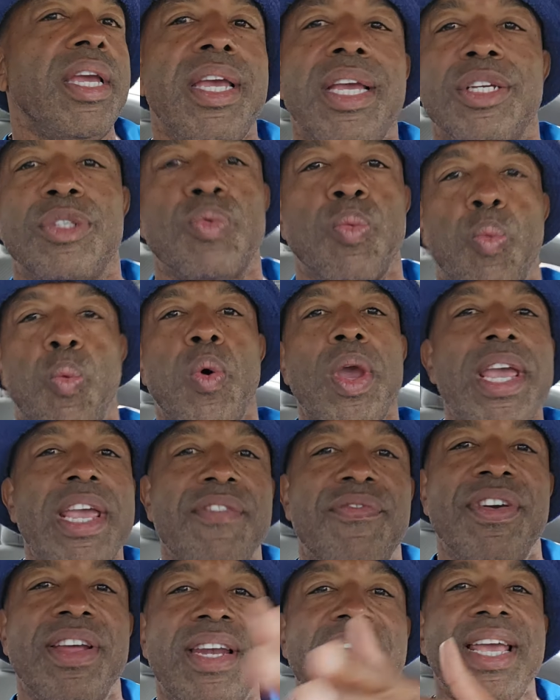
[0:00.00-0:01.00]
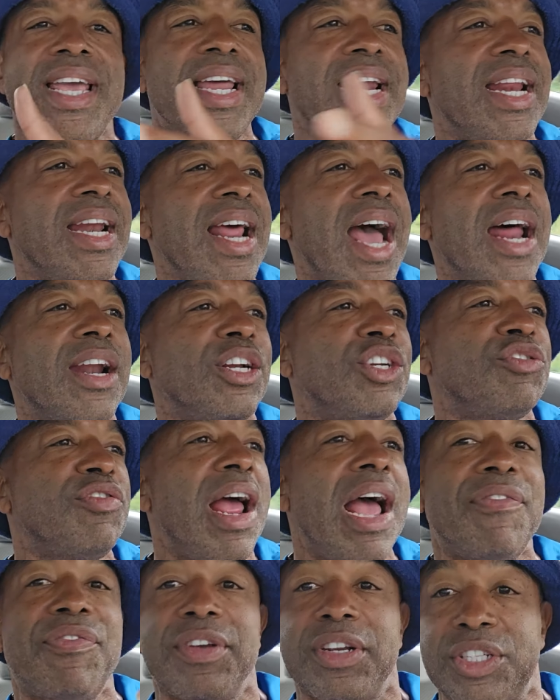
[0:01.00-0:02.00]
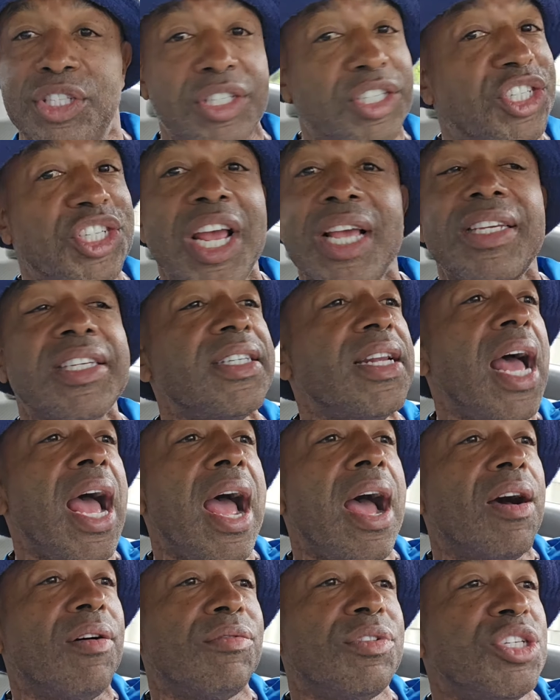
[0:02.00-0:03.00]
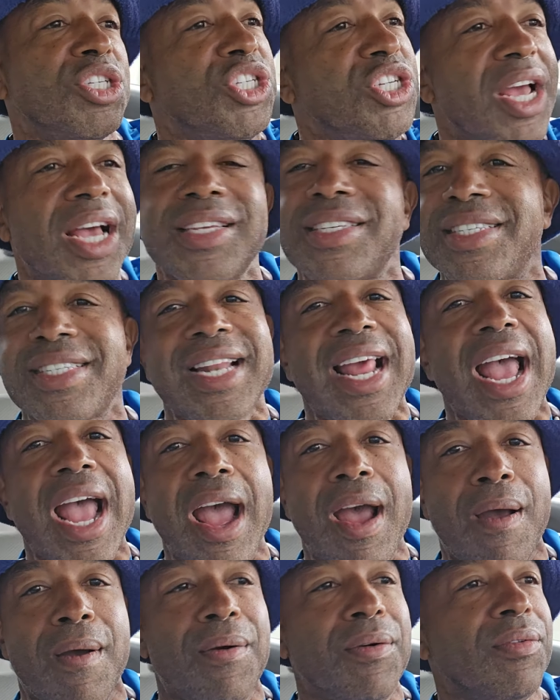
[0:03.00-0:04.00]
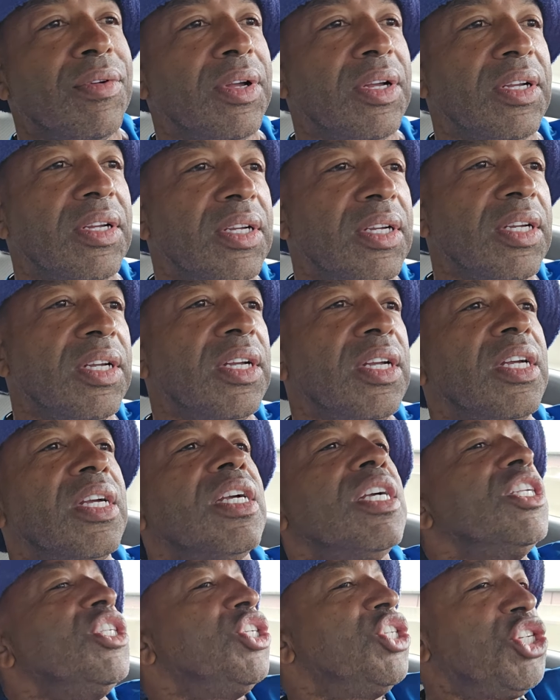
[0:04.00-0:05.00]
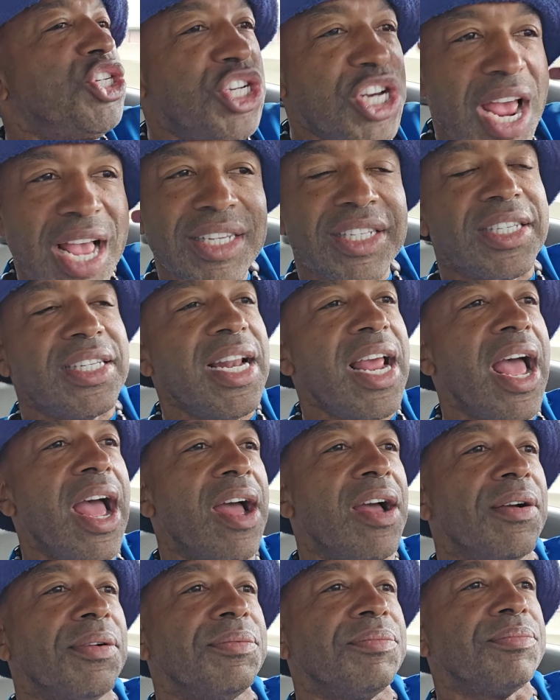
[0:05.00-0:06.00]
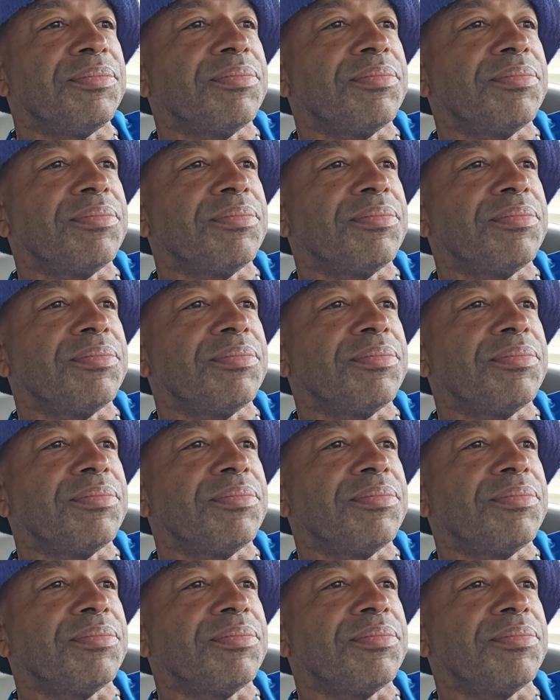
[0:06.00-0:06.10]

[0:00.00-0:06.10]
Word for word: is weaving in and out of traffic just now, just now, just now.